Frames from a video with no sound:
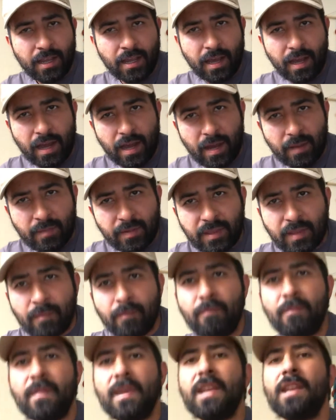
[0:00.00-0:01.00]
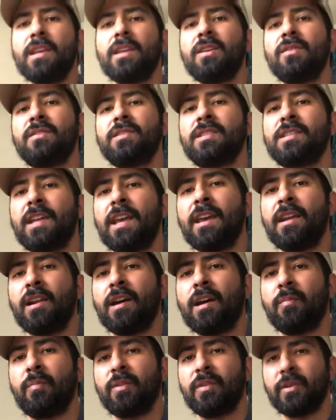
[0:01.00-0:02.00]
But the minute you stand
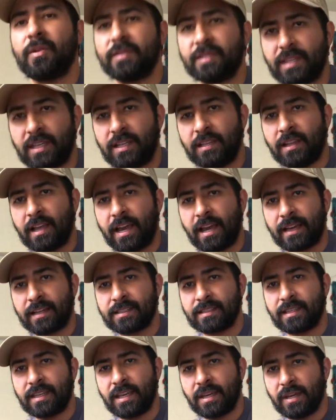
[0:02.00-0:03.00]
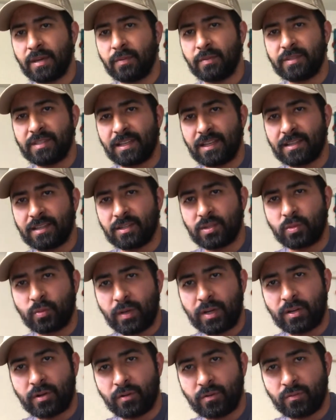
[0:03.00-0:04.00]
up with those ELACs, it was like the
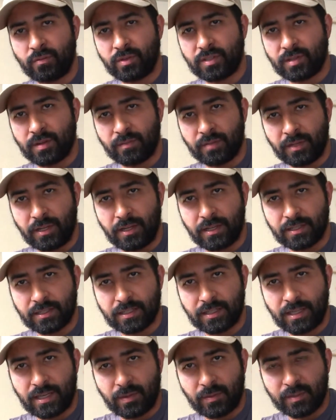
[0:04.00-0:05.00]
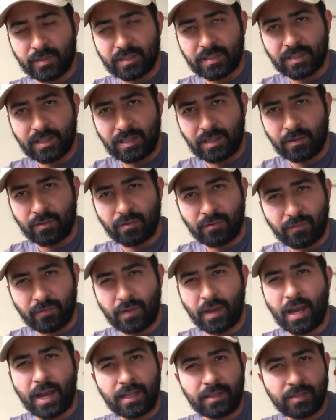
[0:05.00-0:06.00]
tweeter was unplugged. They were
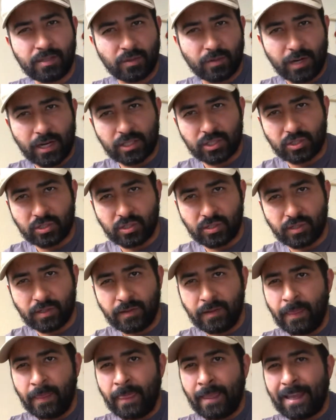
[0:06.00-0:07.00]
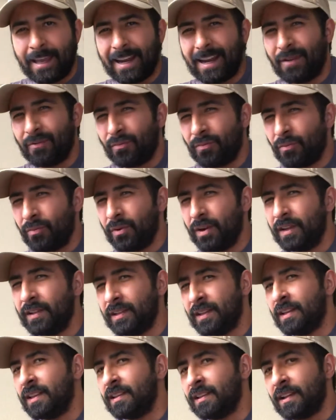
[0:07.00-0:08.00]
highly directional. And I
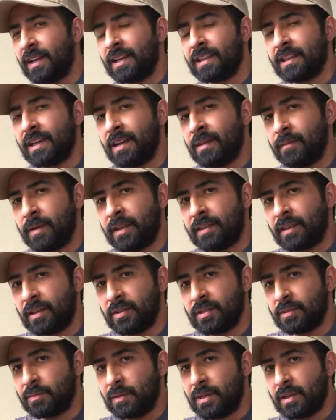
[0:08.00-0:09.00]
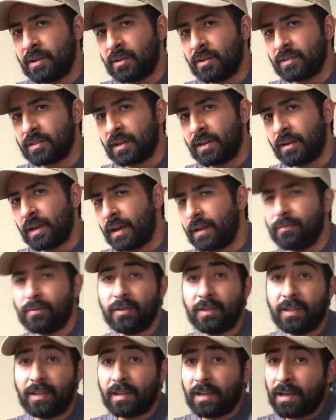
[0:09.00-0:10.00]
really didn't like that about those speakers. I
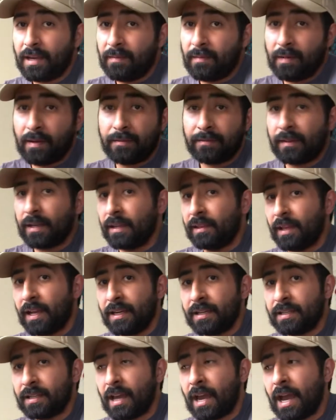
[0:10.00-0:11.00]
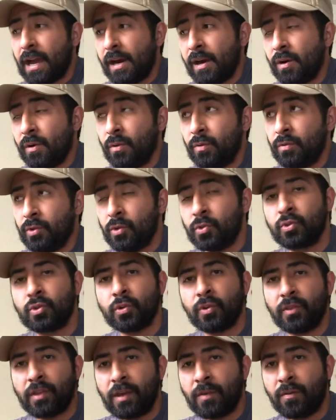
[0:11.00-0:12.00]
liked how
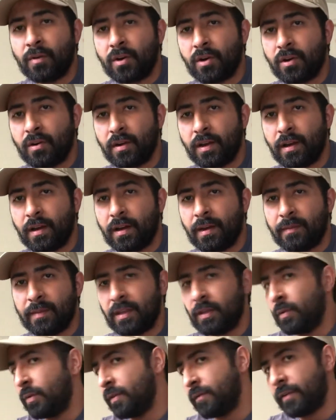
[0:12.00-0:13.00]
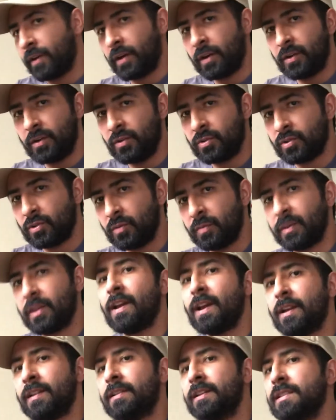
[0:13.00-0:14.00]
neutral they were, and they were very neutral, but you
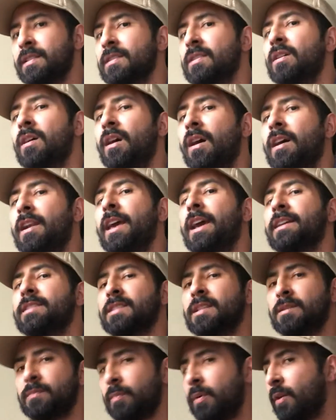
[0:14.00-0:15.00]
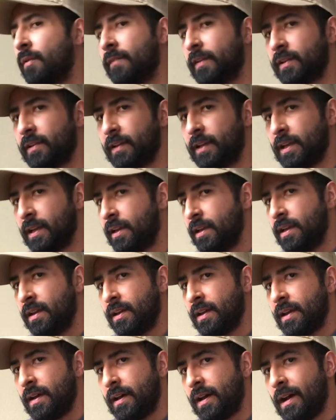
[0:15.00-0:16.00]
had to listen on axis perfectly,
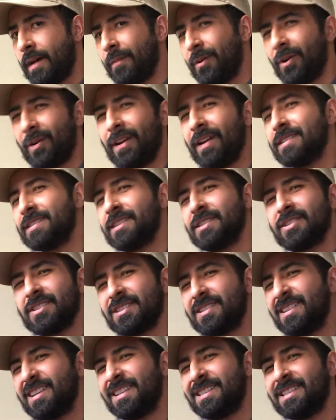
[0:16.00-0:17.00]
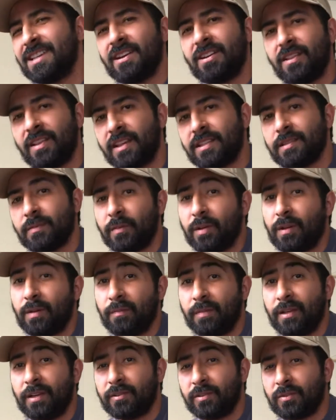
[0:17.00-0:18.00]
or else it sounded like someone
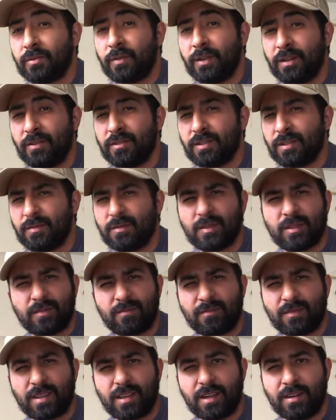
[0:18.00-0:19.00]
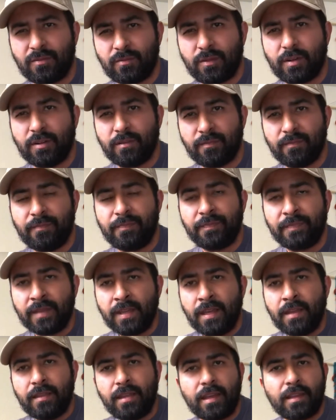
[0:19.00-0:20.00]
unplugged the tweeters. It was a kind of weird
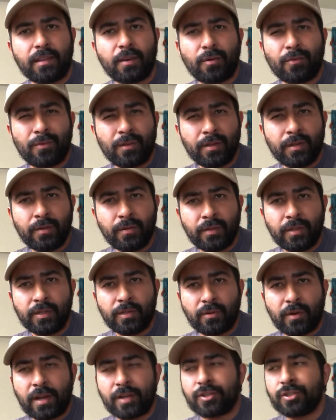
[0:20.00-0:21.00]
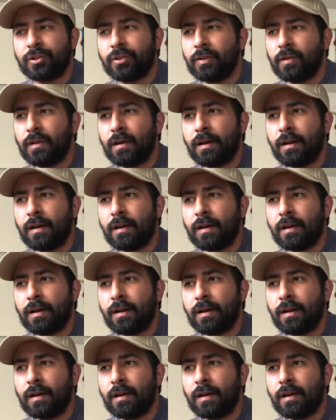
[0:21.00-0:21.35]
thing. They're really, really directional.